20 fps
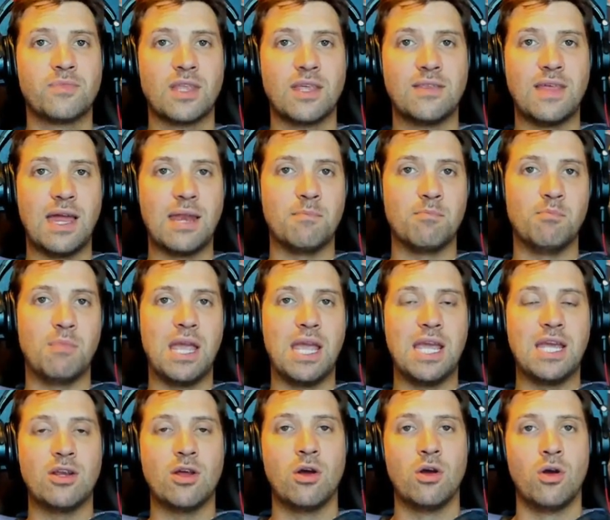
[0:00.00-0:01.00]
that
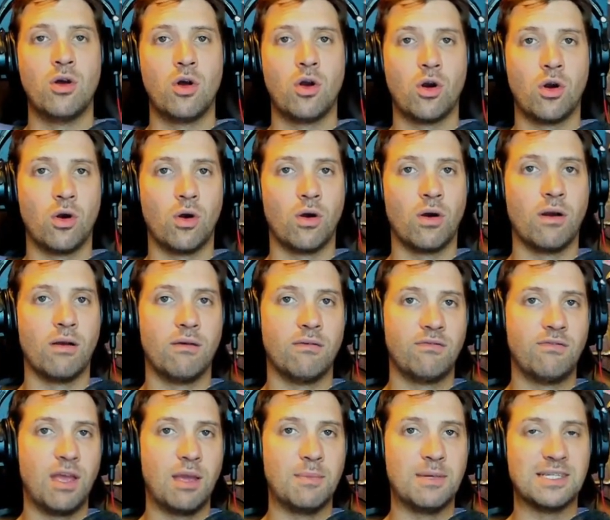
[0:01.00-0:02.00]
made her
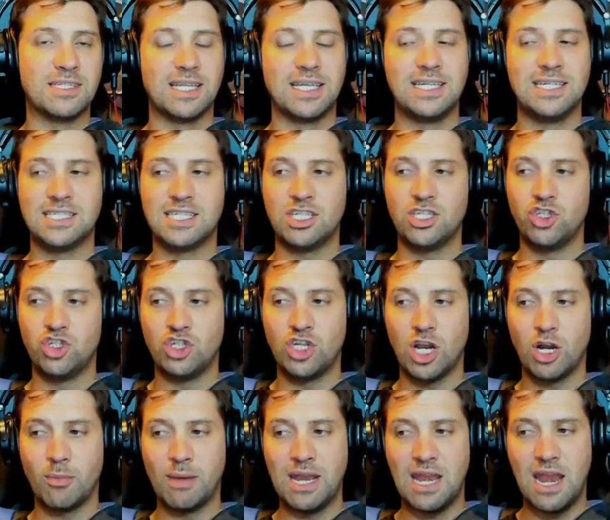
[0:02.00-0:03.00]
famous. Ladies and
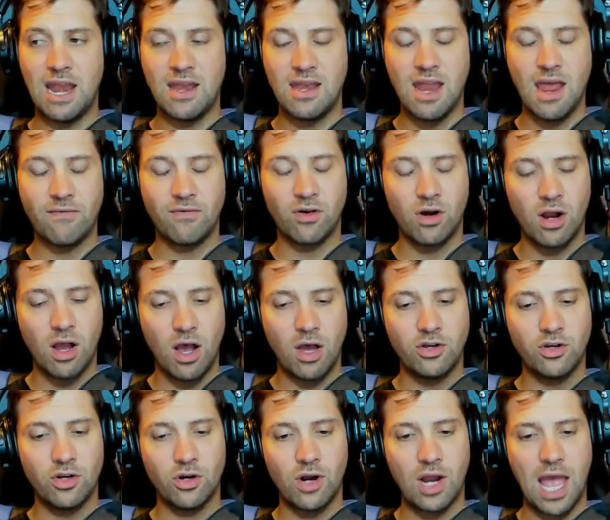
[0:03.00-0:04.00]
gentlemen, never
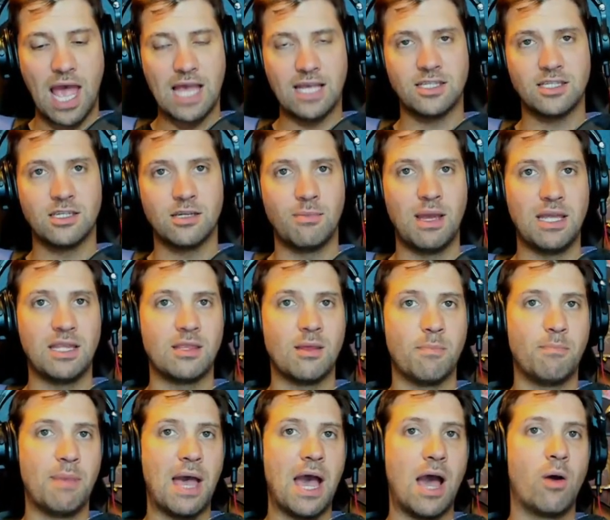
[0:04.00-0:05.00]
underestimate the
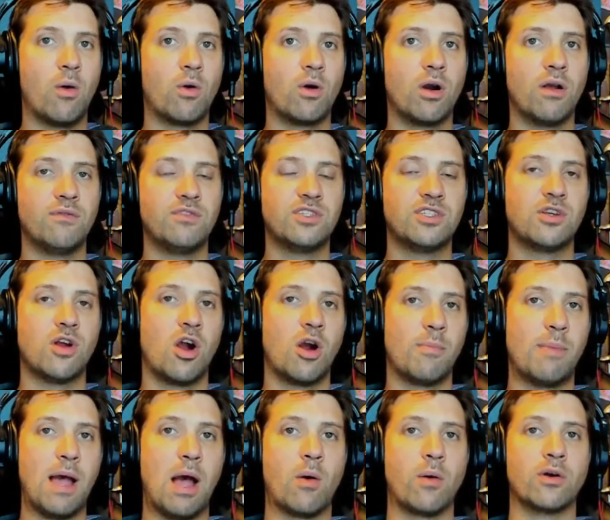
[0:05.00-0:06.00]
power of star
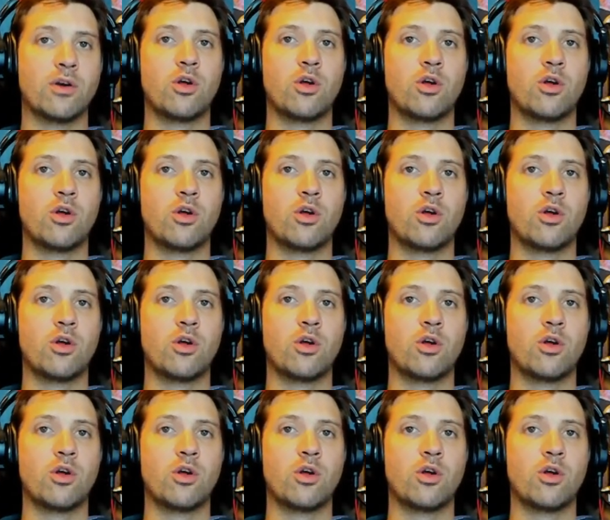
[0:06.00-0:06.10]
power.